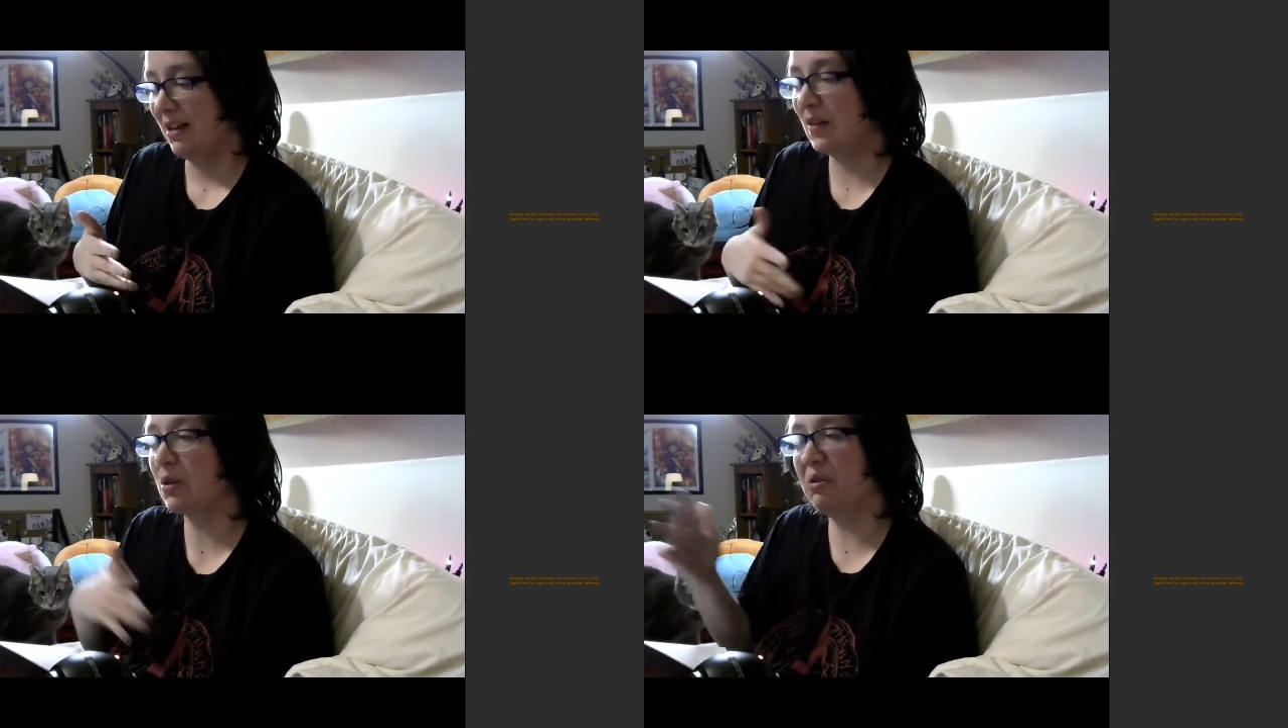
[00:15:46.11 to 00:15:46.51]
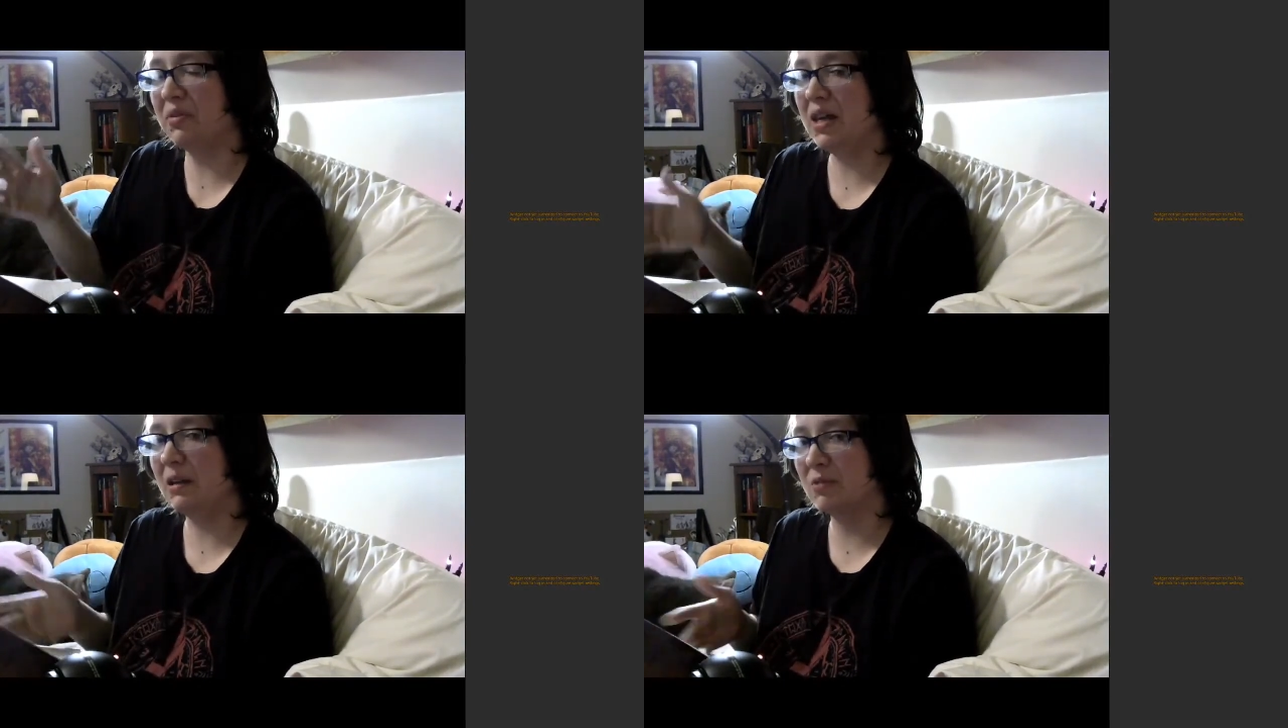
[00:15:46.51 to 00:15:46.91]
This whole
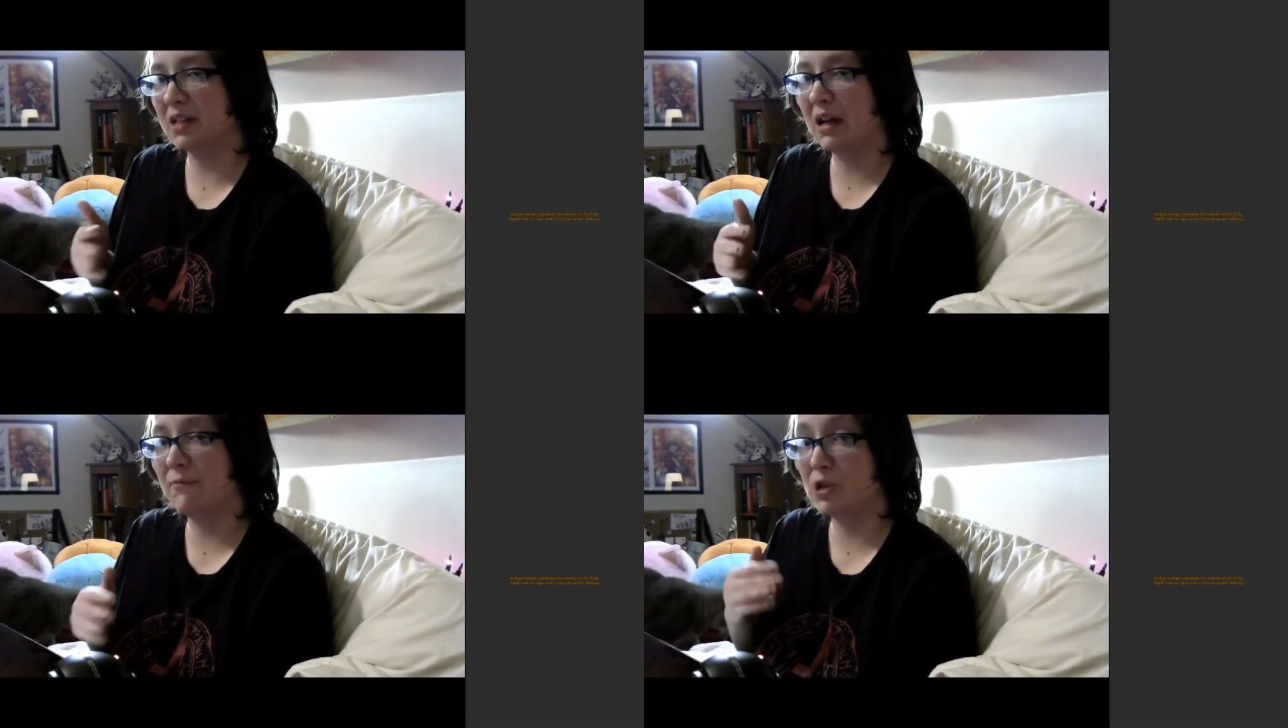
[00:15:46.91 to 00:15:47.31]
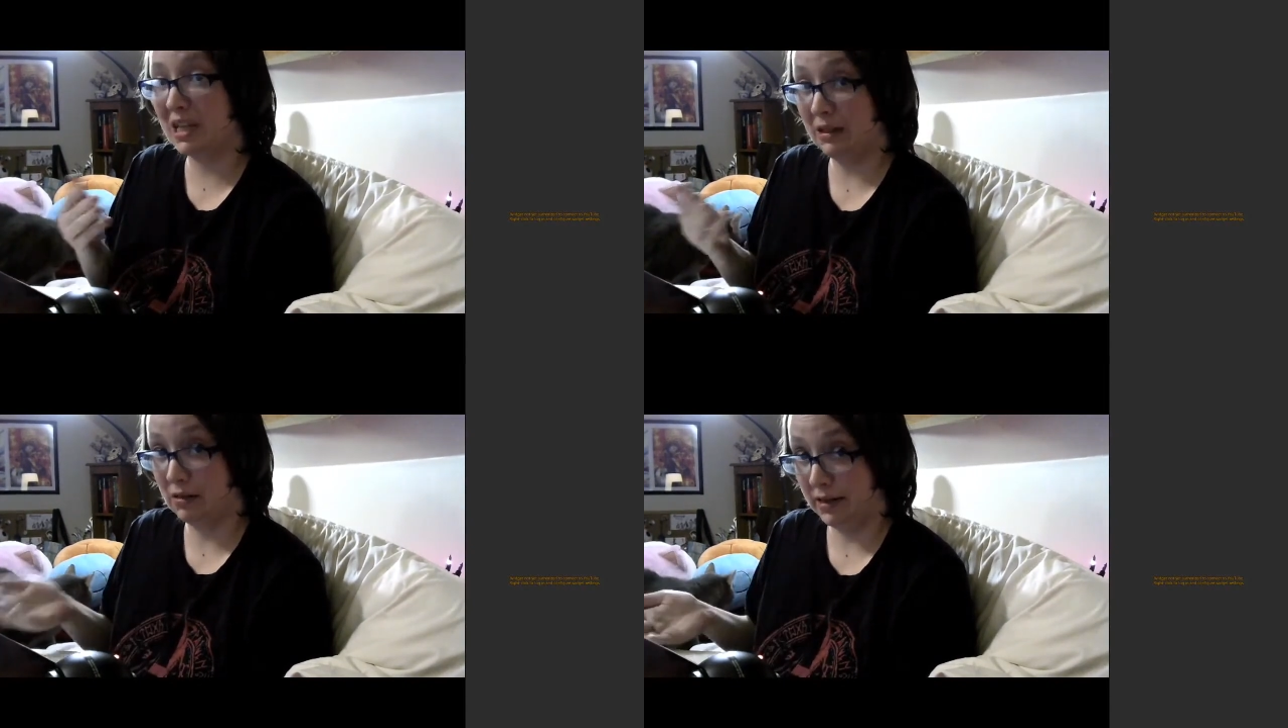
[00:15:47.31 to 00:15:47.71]
thing was a cover to
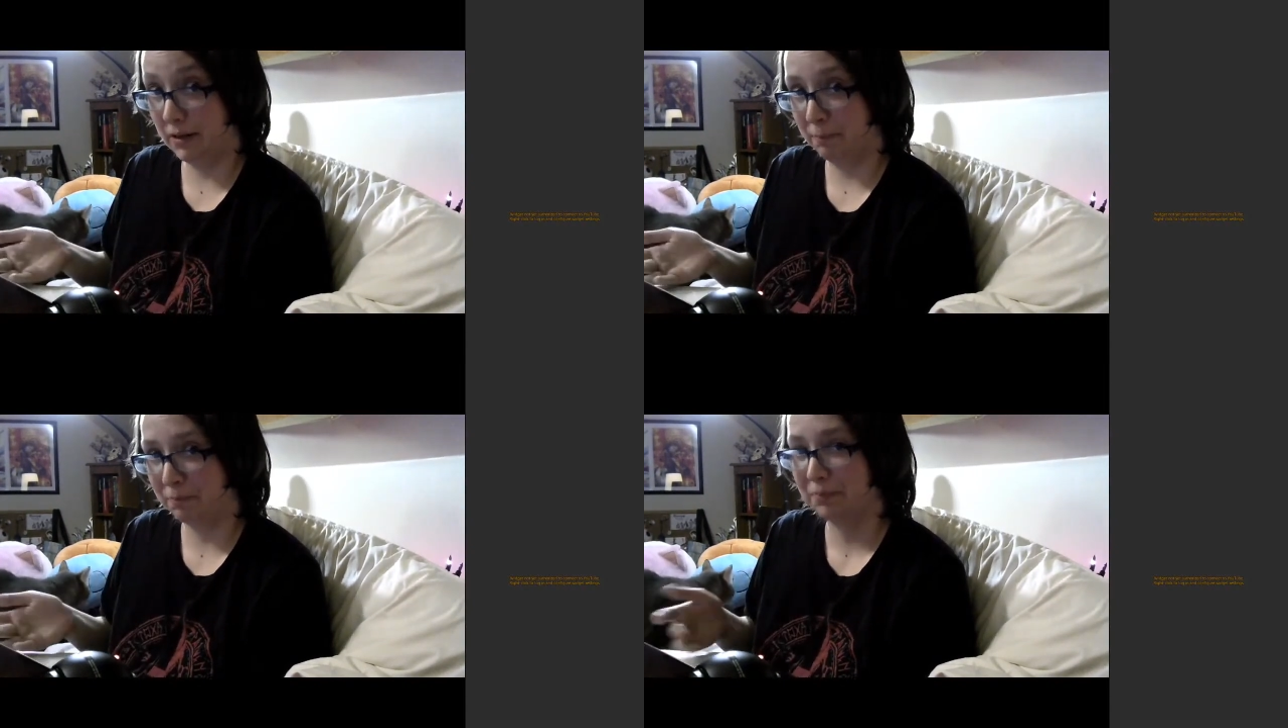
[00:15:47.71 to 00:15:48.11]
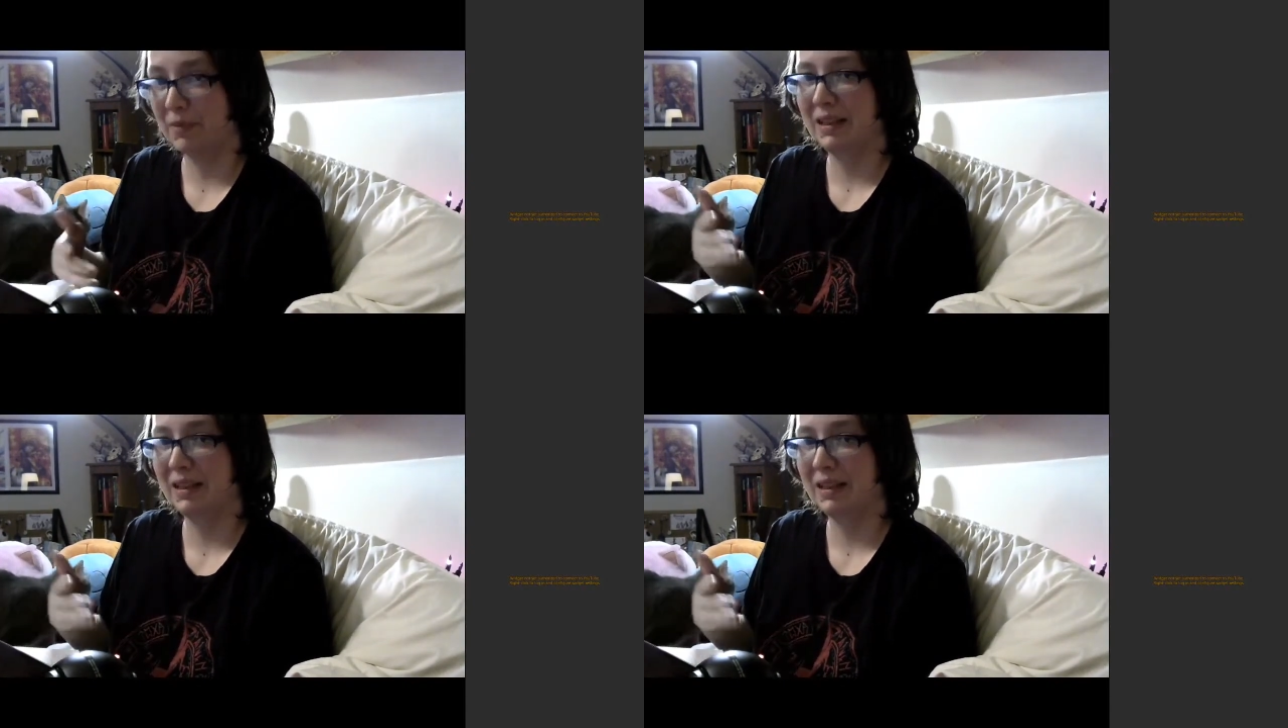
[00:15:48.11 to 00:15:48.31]
kill him.